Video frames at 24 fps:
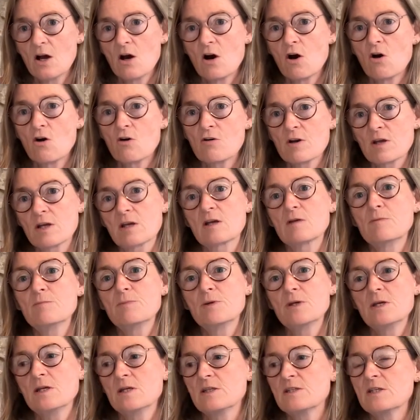or it can
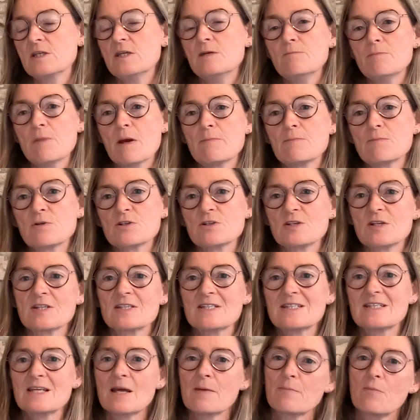be team members that
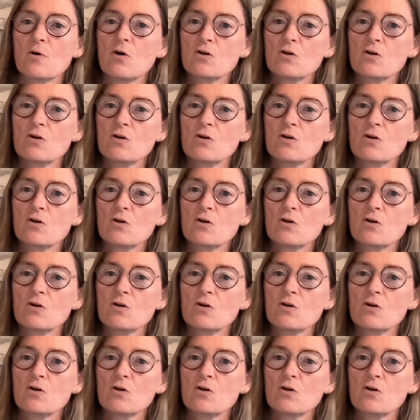step